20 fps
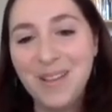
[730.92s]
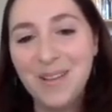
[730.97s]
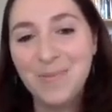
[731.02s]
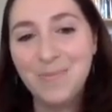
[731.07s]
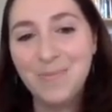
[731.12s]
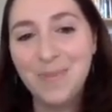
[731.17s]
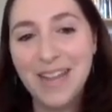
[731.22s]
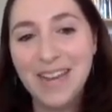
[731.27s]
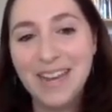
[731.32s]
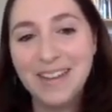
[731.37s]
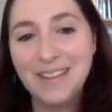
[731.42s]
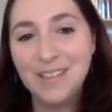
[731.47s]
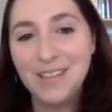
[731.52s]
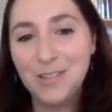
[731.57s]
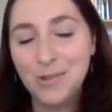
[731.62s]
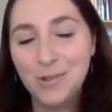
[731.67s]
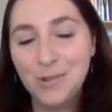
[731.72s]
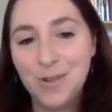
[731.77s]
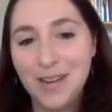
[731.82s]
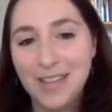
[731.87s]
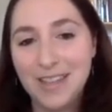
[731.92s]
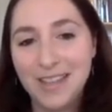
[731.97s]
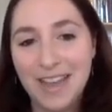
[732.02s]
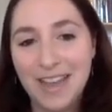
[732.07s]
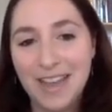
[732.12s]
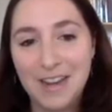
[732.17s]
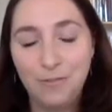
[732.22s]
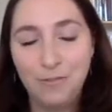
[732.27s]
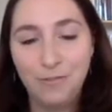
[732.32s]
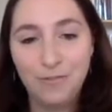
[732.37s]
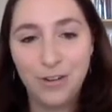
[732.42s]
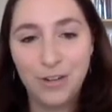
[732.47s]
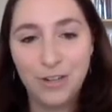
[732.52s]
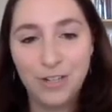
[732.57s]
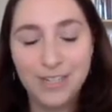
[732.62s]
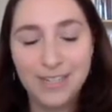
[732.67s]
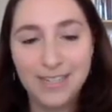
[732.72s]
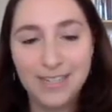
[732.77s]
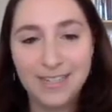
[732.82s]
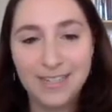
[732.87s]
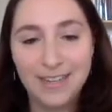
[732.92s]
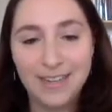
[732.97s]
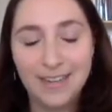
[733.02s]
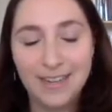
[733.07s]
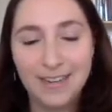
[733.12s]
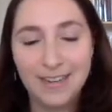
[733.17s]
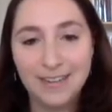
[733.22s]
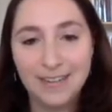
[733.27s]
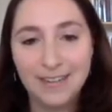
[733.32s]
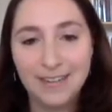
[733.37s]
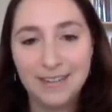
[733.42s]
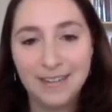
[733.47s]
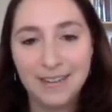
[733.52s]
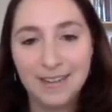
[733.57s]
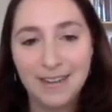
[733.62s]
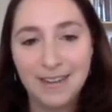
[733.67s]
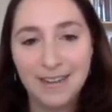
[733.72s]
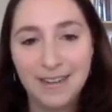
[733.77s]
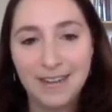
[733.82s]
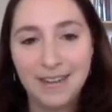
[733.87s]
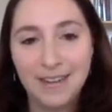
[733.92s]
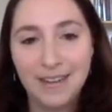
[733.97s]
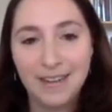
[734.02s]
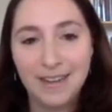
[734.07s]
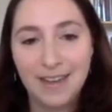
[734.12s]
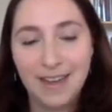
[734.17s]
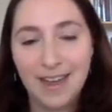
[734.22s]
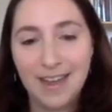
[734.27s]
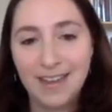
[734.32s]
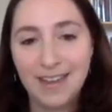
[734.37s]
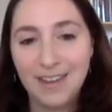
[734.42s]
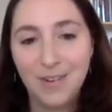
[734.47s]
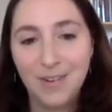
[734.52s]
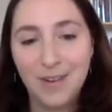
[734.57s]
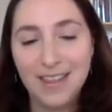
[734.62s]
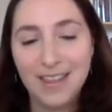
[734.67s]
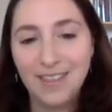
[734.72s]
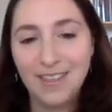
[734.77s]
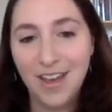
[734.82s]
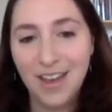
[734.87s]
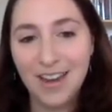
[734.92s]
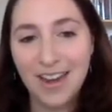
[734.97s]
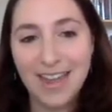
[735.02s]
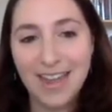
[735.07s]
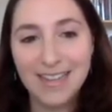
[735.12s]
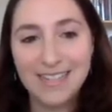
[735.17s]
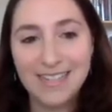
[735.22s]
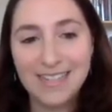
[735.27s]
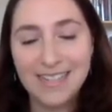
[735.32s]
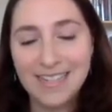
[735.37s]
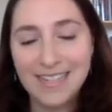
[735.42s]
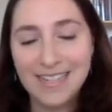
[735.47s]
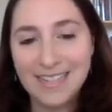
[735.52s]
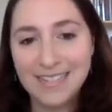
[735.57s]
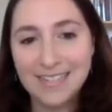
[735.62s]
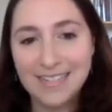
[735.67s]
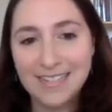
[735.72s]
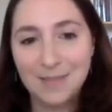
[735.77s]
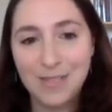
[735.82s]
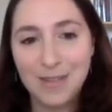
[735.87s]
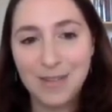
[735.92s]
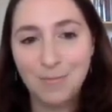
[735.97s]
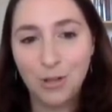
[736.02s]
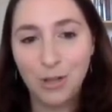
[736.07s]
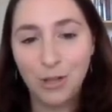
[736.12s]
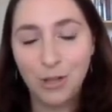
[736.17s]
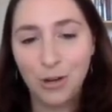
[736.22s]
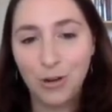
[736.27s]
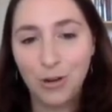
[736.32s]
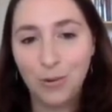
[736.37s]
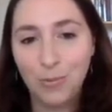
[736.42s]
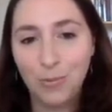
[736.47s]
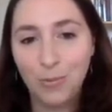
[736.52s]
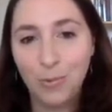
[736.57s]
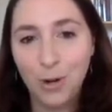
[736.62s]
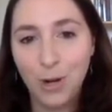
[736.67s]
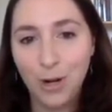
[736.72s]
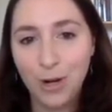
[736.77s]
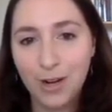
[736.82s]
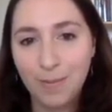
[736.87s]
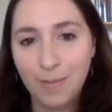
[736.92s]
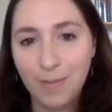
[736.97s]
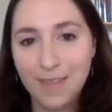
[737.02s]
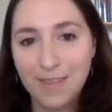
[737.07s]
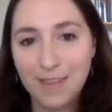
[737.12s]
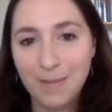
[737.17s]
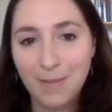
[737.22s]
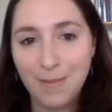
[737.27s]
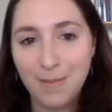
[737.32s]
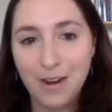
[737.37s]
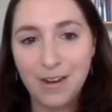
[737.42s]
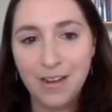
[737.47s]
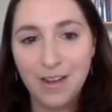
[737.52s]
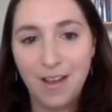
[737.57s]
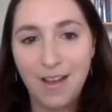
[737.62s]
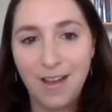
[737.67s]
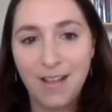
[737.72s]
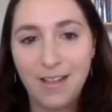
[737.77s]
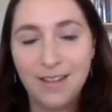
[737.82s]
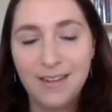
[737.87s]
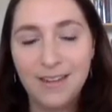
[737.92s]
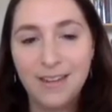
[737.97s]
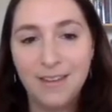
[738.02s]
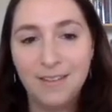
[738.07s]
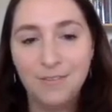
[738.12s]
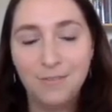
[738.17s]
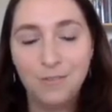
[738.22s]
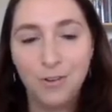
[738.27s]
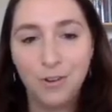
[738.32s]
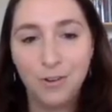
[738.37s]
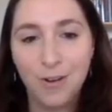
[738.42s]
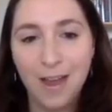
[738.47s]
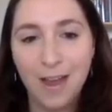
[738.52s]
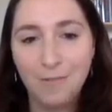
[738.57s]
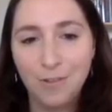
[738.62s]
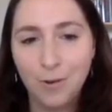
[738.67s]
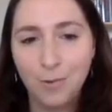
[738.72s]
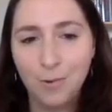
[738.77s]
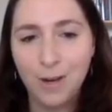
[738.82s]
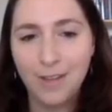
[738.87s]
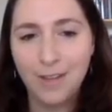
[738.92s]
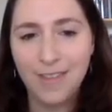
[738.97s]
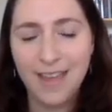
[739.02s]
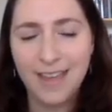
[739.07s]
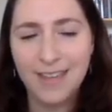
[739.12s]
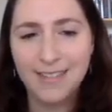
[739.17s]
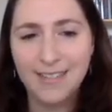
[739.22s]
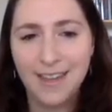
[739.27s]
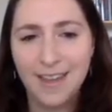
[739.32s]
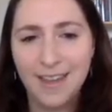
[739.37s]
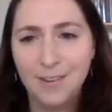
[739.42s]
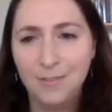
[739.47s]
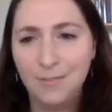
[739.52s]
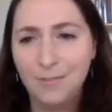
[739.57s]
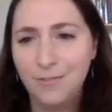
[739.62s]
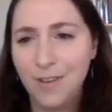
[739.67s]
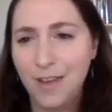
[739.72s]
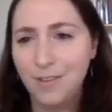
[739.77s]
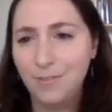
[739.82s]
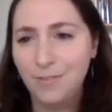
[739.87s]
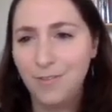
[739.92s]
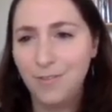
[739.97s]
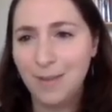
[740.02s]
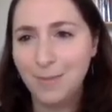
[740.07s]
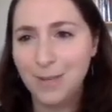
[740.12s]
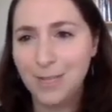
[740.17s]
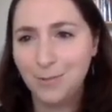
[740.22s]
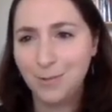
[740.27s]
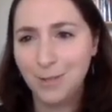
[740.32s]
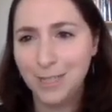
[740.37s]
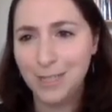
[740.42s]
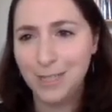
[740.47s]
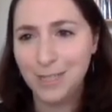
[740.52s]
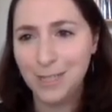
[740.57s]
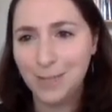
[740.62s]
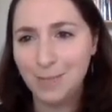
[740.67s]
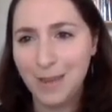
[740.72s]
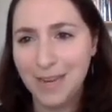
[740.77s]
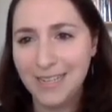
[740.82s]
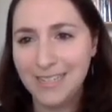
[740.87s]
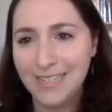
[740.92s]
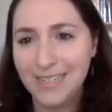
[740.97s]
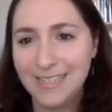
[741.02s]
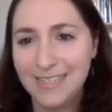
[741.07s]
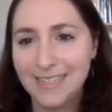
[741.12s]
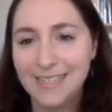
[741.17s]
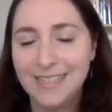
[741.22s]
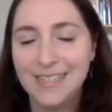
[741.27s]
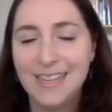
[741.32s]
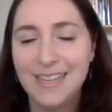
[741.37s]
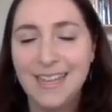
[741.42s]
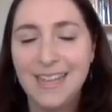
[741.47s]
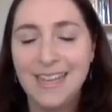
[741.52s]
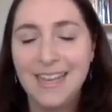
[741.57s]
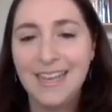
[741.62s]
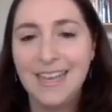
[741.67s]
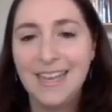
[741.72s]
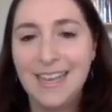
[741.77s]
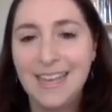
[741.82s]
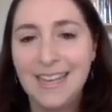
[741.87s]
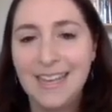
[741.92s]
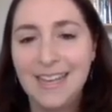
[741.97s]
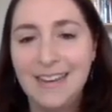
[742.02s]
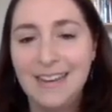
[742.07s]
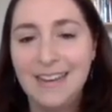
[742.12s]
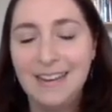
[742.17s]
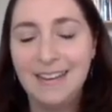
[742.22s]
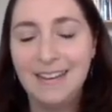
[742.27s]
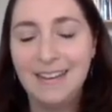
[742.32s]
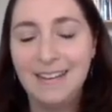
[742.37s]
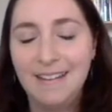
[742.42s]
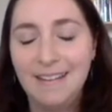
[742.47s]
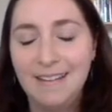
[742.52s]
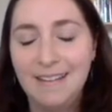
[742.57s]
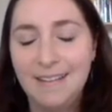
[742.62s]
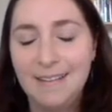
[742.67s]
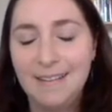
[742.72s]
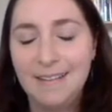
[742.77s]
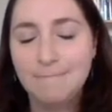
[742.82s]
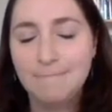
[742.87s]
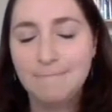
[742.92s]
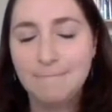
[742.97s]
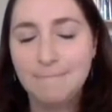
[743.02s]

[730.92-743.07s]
but this was one of the kind of first uh, I, you know, I thought I had seen some similar work by the American colony, photographic work they had done of, of famous religious paintings in, uh,